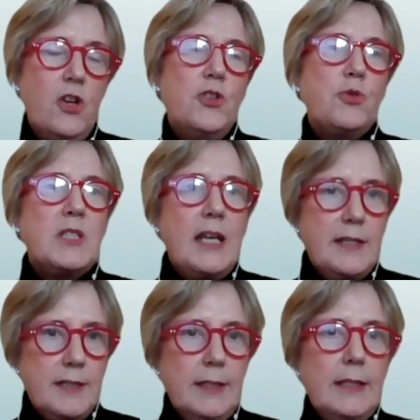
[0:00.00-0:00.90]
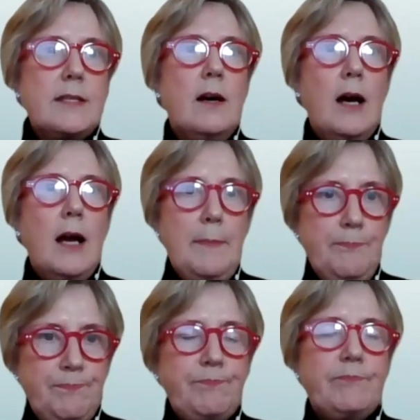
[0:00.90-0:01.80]
So it takes a little time
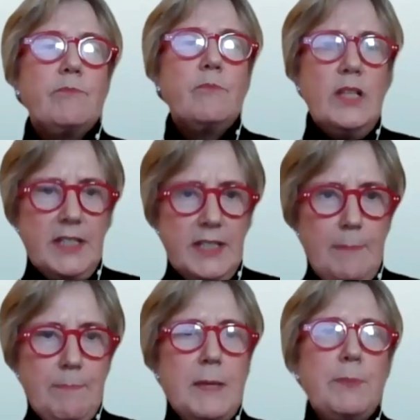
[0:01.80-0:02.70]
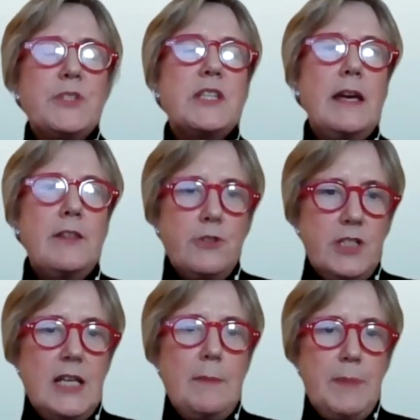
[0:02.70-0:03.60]
to get people together,
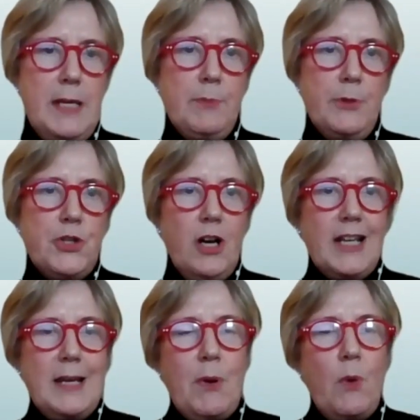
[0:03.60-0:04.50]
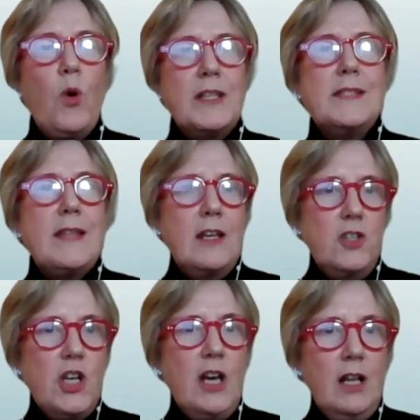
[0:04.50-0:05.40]
to get people talking. But once they
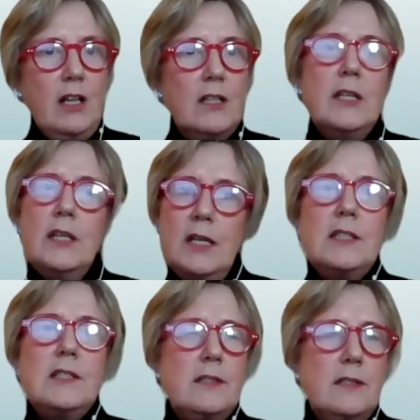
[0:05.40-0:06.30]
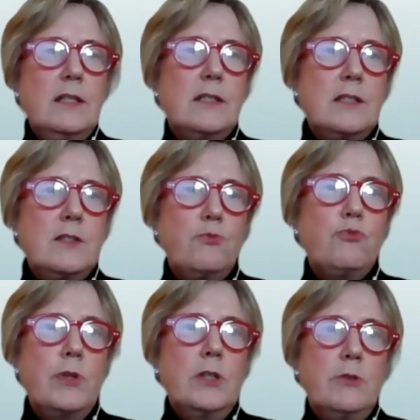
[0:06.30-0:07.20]
gel, it's
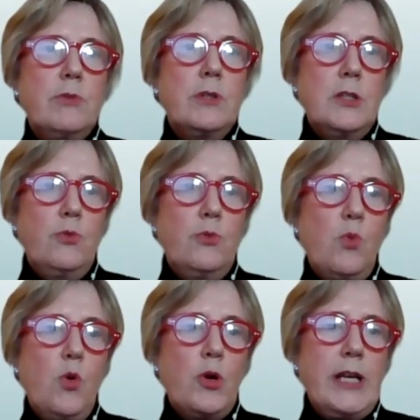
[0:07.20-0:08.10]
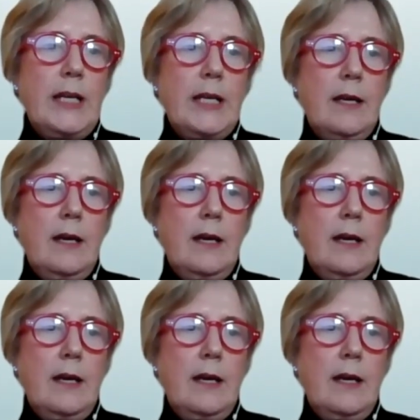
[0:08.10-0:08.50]
really rewarding.